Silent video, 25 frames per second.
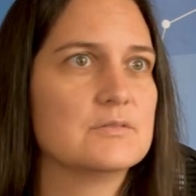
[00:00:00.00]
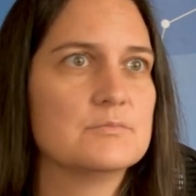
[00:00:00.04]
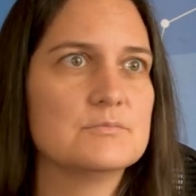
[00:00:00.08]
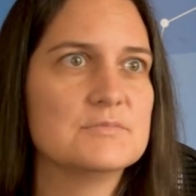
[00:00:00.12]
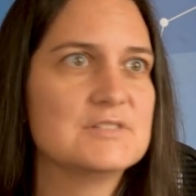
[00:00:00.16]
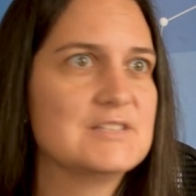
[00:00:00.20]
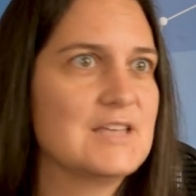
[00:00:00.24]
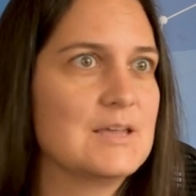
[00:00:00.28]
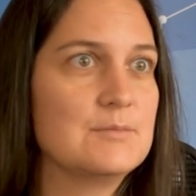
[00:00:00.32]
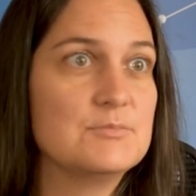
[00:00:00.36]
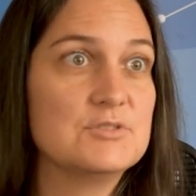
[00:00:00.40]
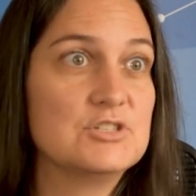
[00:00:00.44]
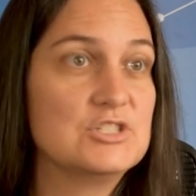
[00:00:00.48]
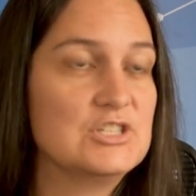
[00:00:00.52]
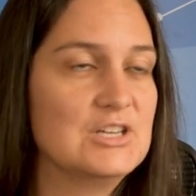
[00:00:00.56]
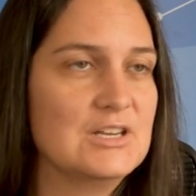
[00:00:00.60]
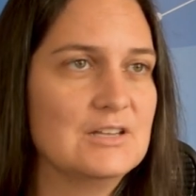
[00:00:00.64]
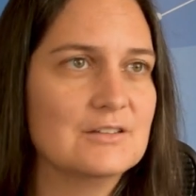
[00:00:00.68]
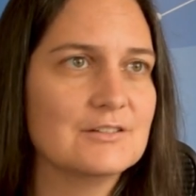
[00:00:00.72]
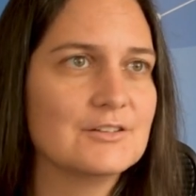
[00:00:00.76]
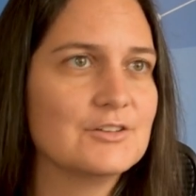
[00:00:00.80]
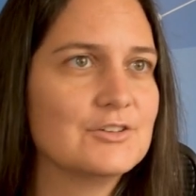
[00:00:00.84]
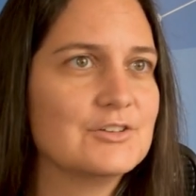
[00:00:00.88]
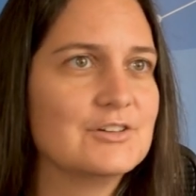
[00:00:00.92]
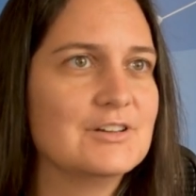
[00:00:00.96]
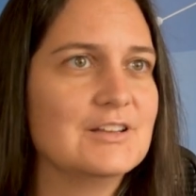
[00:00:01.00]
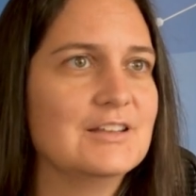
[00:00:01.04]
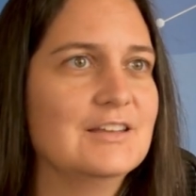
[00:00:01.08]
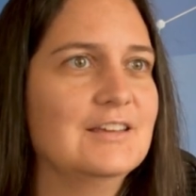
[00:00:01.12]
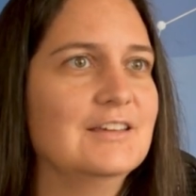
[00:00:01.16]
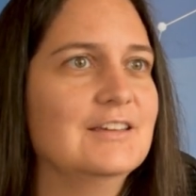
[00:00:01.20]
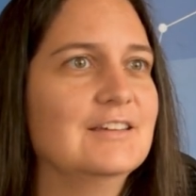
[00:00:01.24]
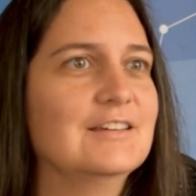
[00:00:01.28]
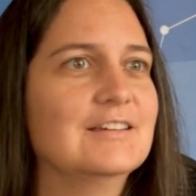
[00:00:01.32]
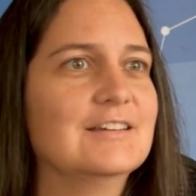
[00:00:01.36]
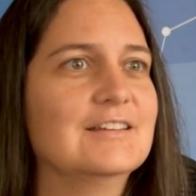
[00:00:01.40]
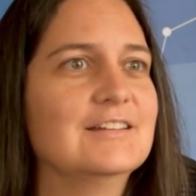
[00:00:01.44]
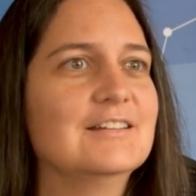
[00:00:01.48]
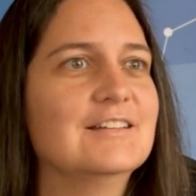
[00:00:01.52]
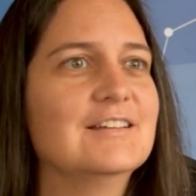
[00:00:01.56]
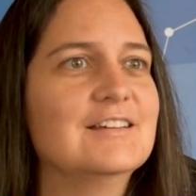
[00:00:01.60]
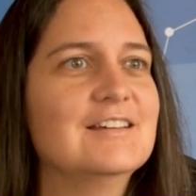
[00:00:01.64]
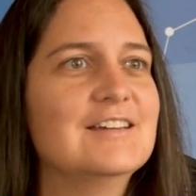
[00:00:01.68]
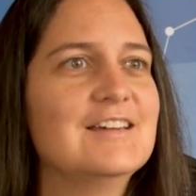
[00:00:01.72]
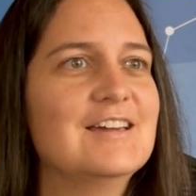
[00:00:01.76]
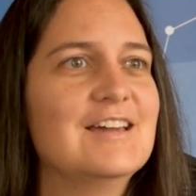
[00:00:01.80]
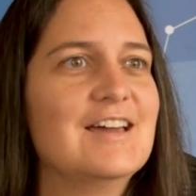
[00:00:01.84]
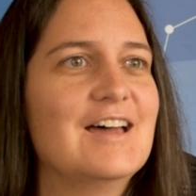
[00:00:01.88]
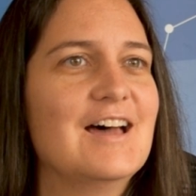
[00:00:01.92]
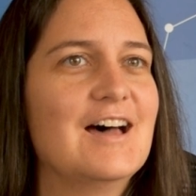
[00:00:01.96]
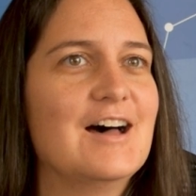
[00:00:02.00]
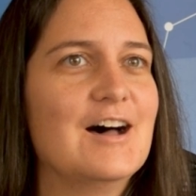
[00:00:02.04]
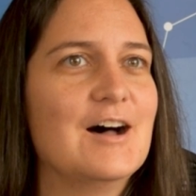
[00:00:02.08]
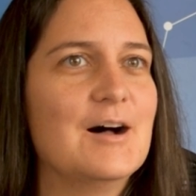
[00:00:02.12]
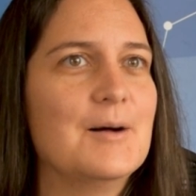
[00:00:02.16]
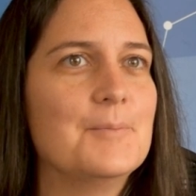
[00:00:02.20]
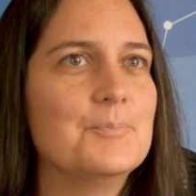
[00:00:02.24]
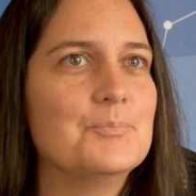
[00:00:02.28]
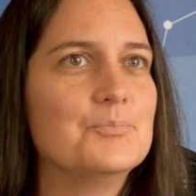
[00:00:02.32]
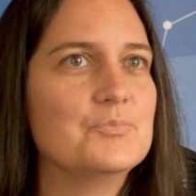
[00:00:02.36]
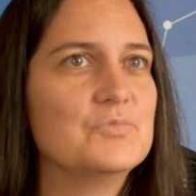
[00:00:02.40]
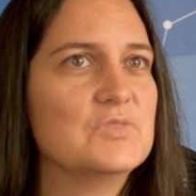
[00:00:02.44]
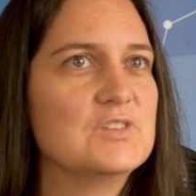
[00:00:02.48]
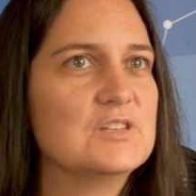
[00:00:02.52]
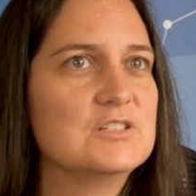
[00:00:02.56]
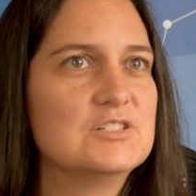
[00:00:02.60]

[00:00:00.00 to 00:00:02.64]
say, machine learning and um,